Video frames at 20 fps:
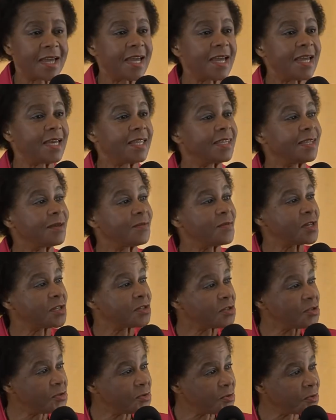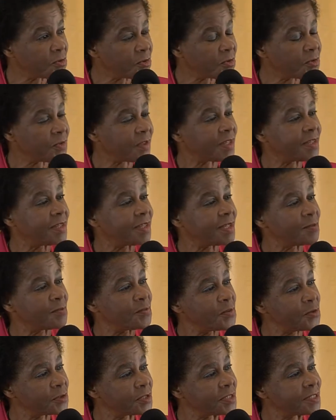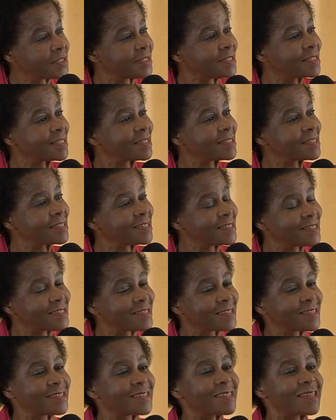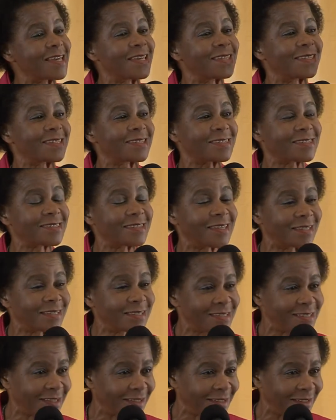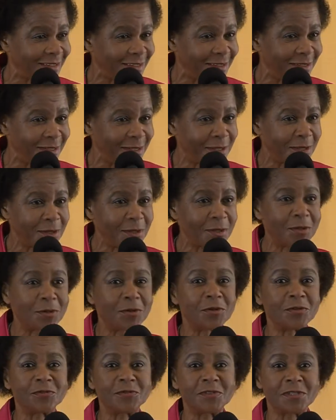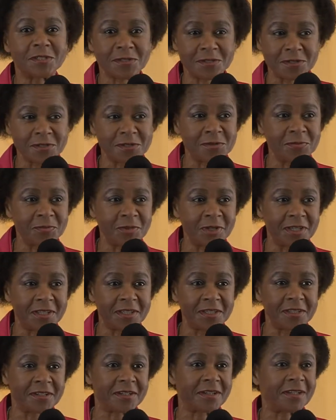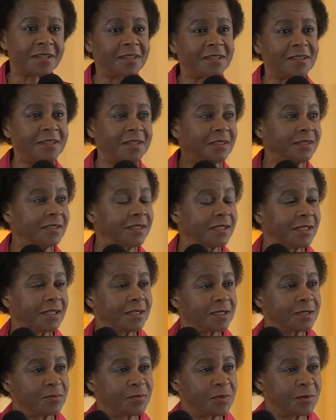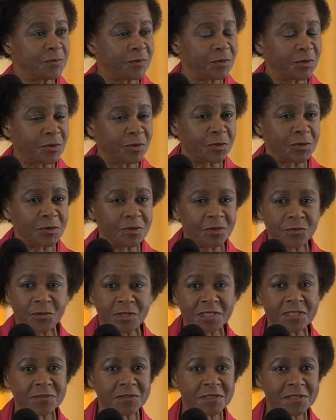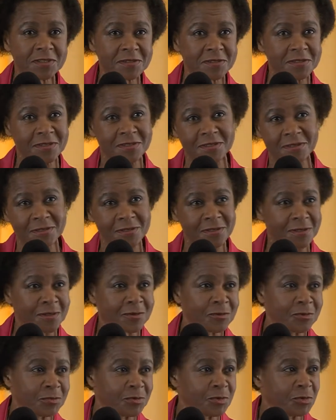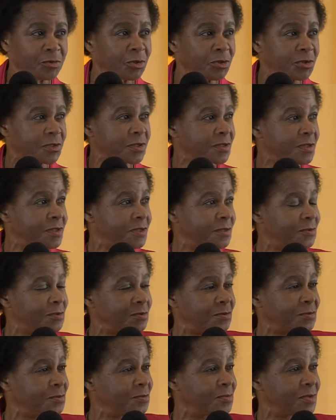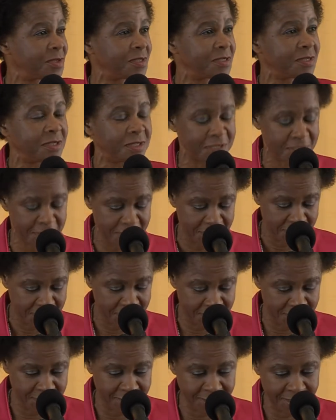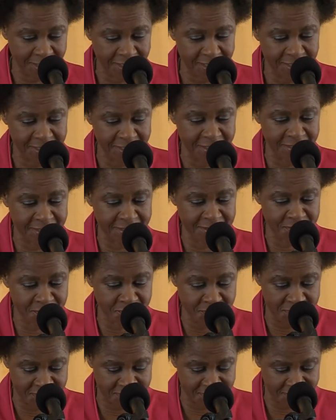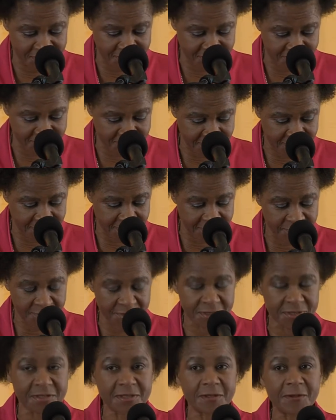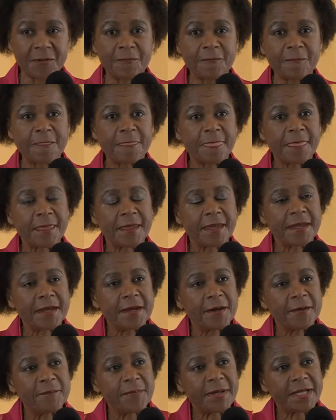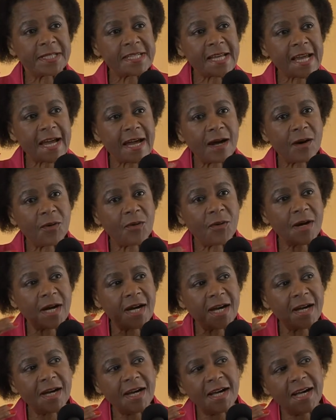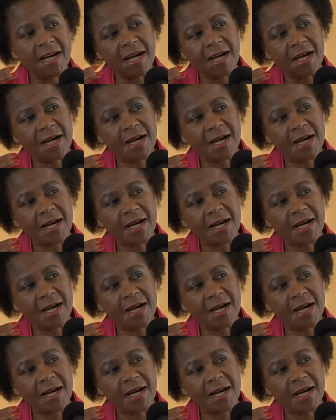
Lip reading: And they made sure that they put the citizens at the center of decision-making rather than the people on whatever street. It could be Wall Street, it could be other streets in other countries. But our